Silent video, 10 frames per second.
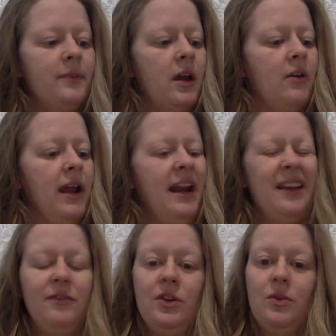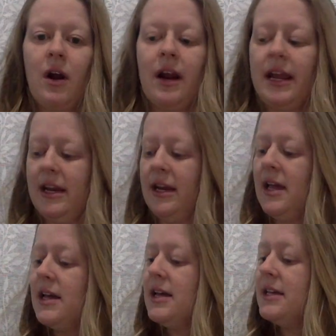All right, if you are in
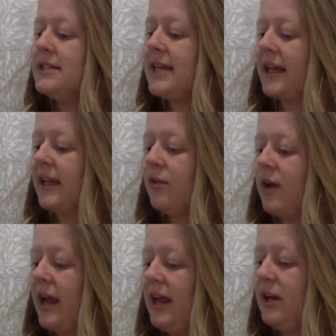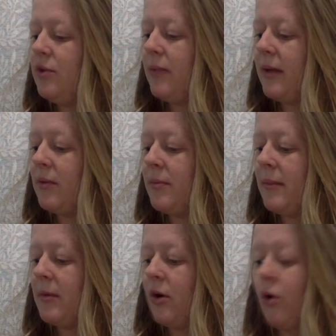second grade, you might
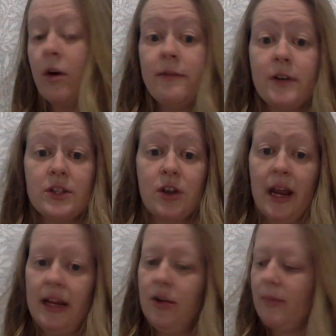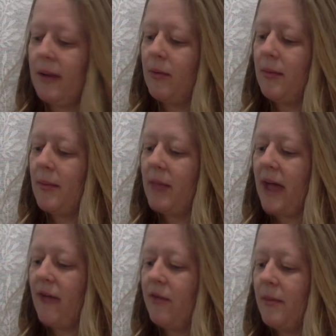remember, or first grade, you might remember
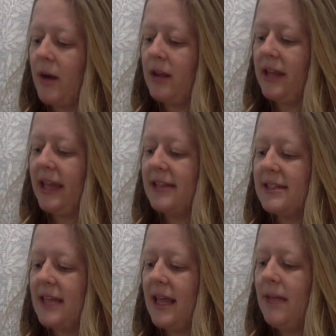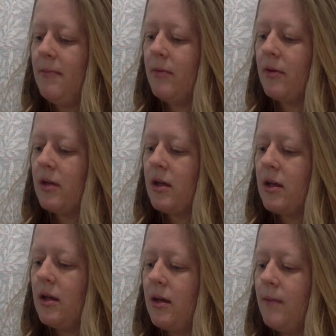that from our landscape
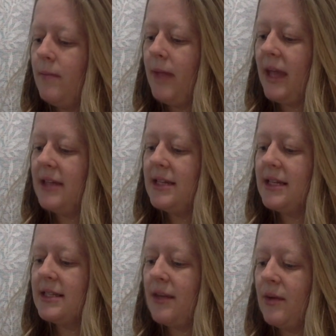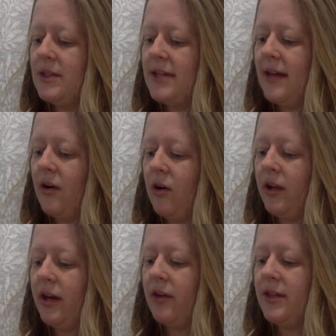paintings that we did
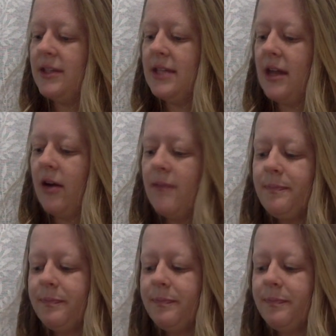earlier this year.